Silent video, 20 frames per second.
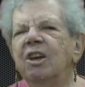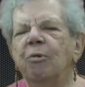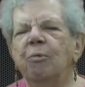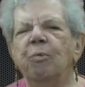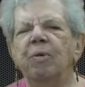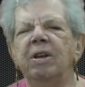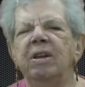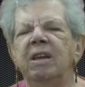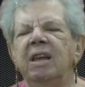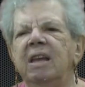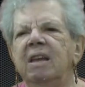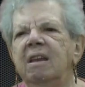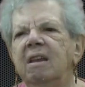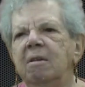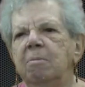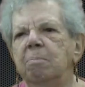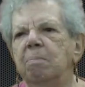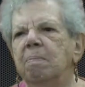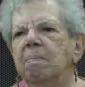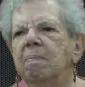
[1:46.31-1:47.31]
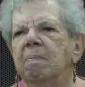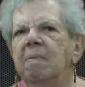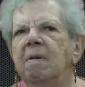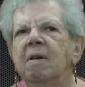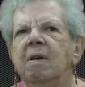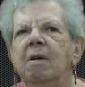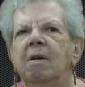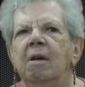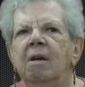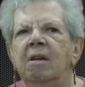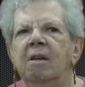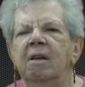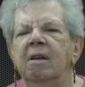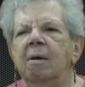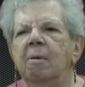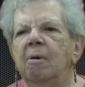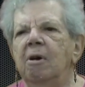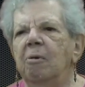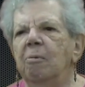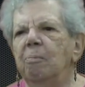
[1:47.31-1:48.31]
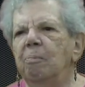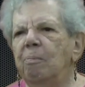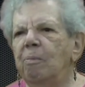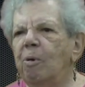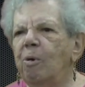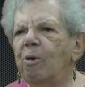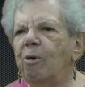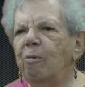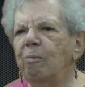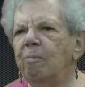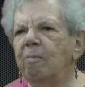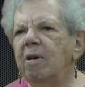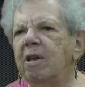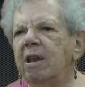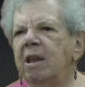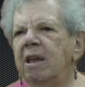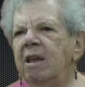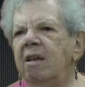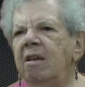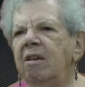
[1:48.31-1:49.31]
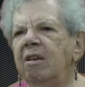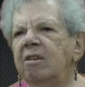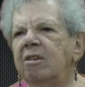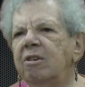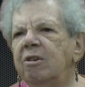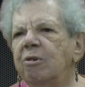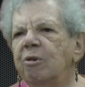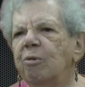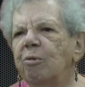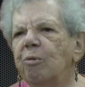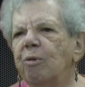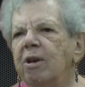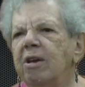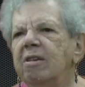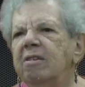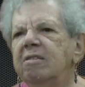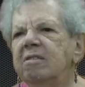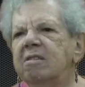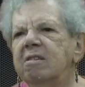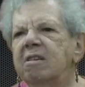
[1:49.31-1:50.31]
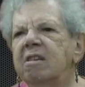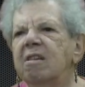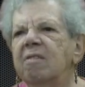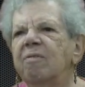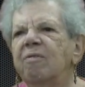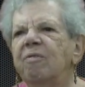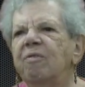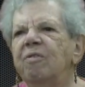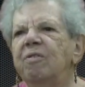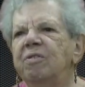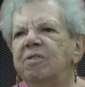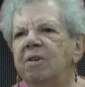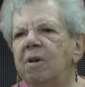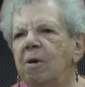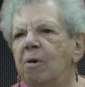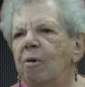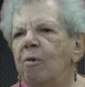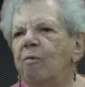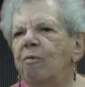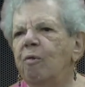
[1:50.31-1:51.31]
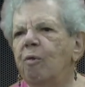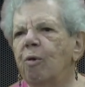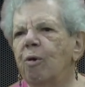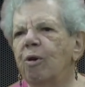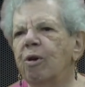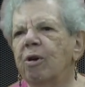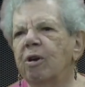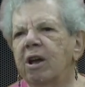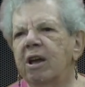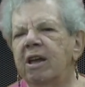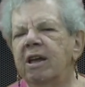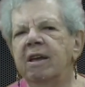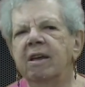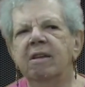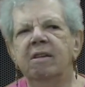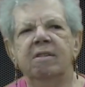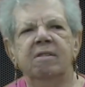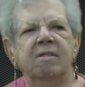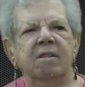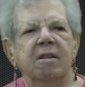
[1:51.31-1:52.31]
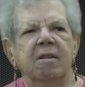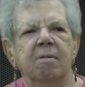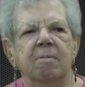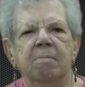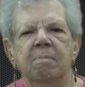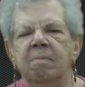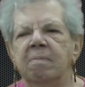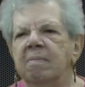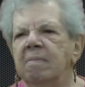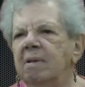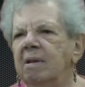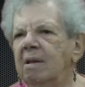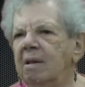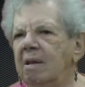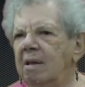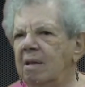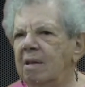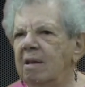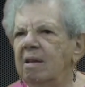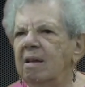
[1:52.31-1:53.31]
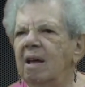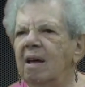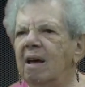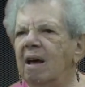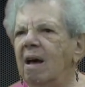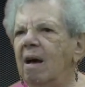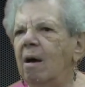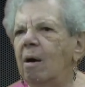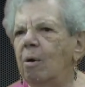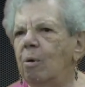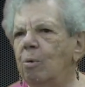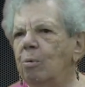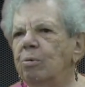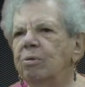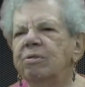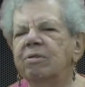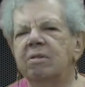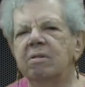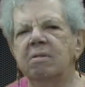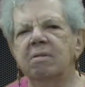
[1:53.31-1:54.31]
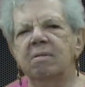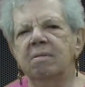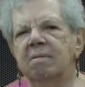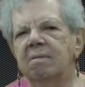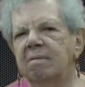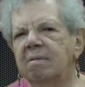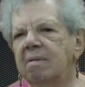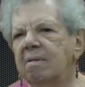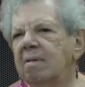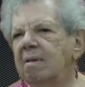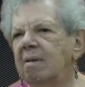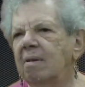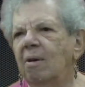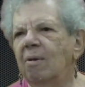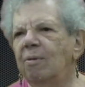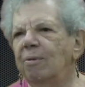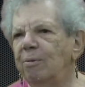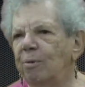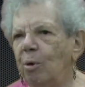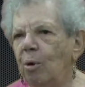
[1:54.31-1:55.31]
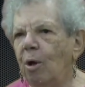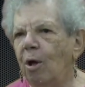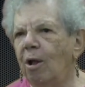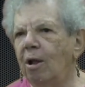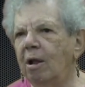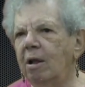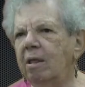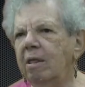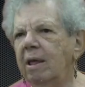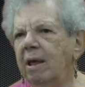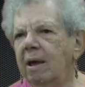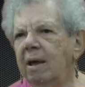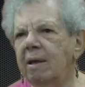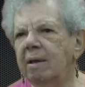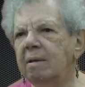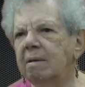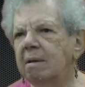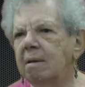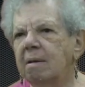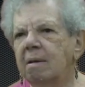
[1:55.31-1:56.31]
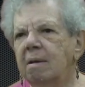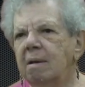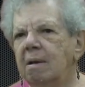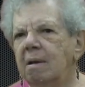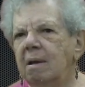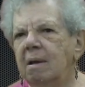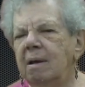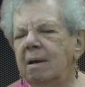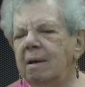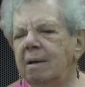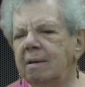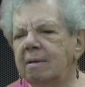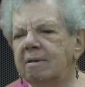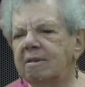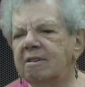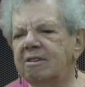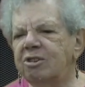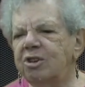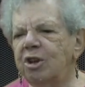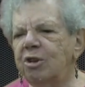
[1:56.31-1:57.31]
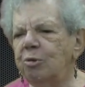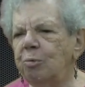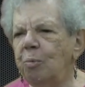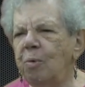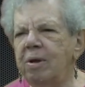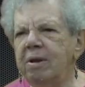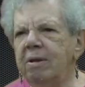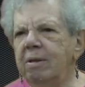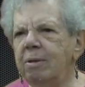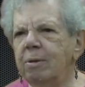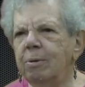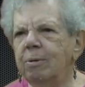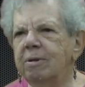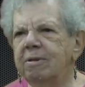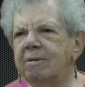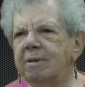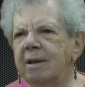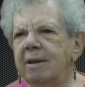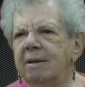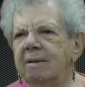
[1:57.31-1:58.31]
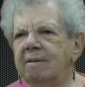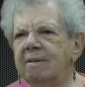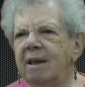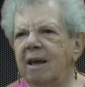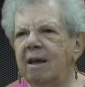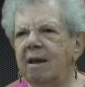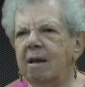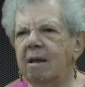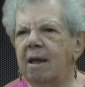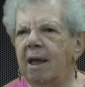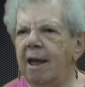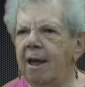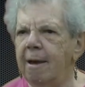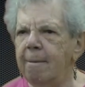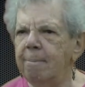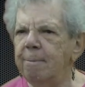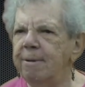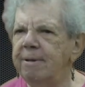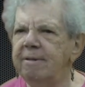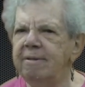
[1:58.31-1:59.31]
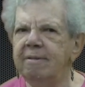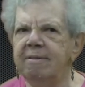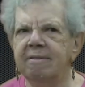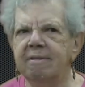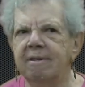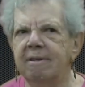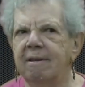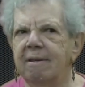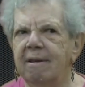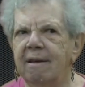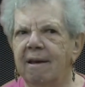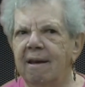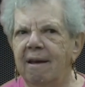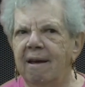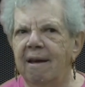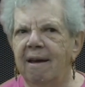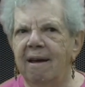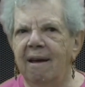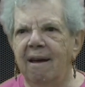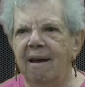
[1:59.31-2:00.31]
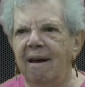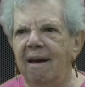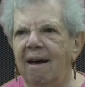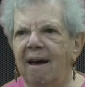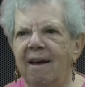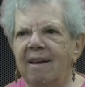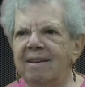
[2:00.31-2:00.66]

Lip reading: We needed more money to raise the 4 kids and a house and all of that. It's just one of those things that happens. I